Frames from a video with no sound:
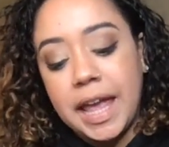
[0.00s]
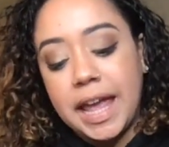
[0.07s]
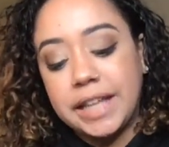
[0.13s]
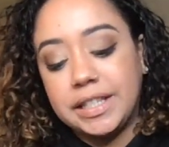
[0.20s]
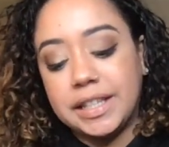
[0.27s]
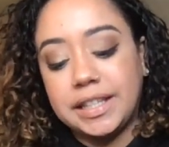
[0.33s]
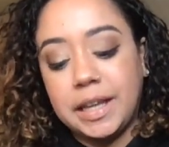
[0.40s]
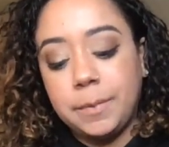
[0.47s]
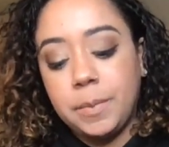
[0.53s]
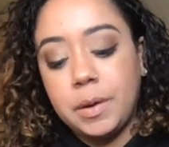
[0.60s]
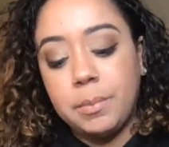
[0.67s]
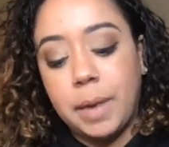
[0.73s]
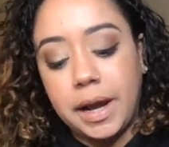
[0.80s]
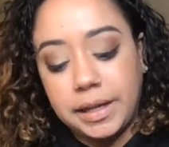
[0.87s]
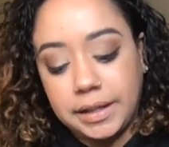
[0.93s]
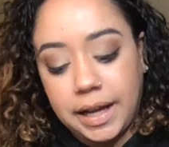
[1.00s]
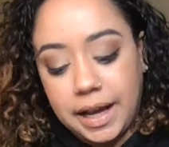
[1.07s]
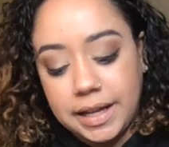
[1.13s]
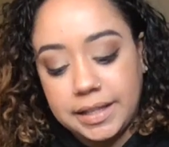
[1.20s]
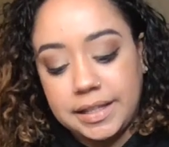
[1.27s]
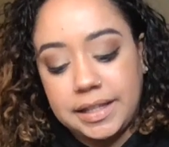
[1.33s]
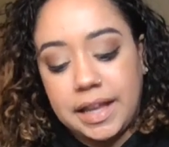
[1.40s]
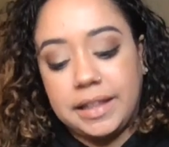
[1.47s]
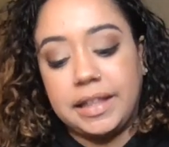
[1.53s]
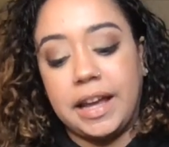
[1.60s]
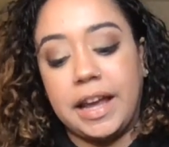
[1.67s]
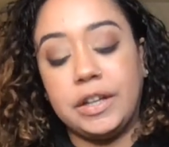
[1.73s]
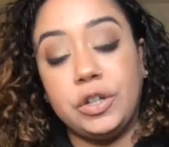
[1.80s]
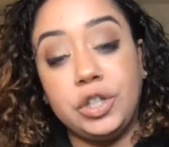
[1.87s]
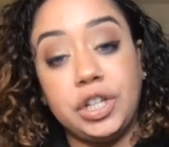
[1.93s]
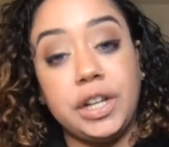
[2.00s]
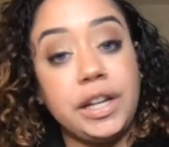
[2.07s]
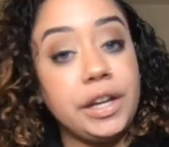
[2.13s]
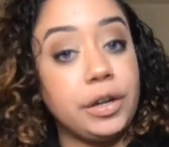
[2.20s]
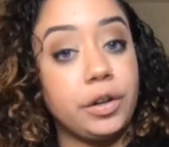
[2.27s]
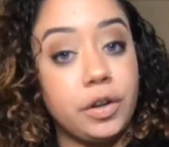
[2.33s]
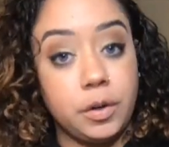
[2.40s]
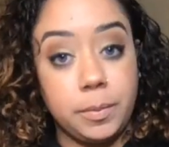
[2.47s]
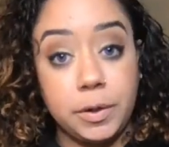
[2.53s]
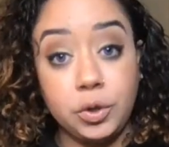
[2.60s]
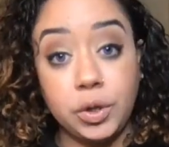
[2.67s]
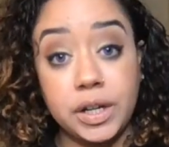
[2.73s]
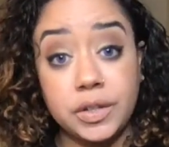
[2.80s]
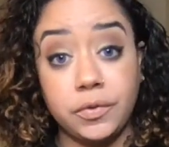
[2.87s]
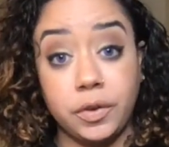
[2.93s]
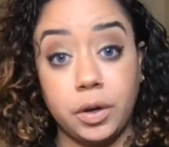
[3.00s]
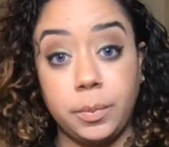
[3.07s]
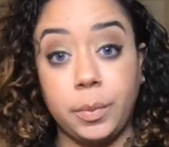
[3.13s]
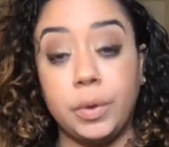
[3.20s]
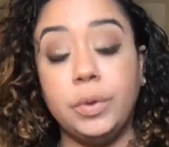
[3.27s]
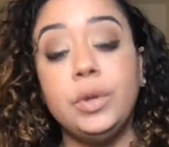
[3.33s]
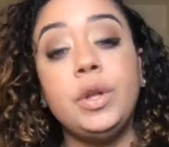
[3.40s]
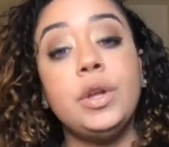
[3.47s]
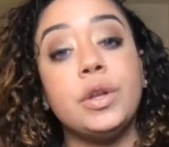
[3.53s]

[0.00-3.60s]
And just keep in mind, guys, that the energy here could be transferable.